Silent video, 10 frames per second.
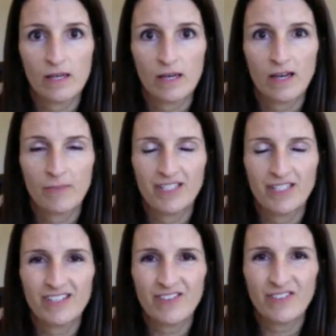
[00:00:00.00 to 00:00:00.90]
I
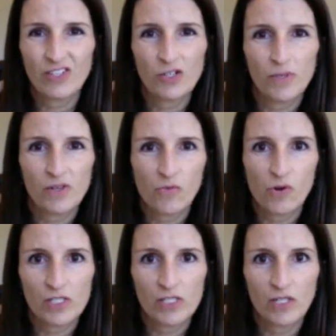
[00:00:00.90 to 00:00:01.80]
still have a little bit of
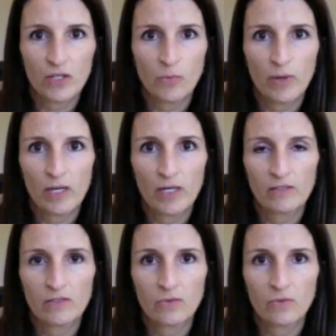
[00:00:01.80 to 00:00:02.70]
work to do, but
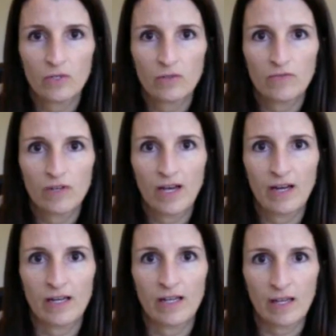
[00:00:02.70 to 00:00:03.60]
it's sort of not
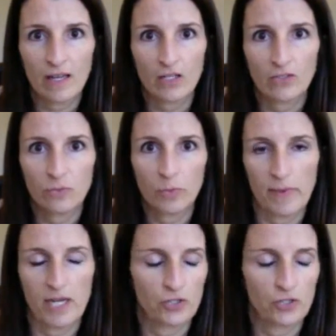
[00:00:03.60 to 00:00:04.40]
anything super major.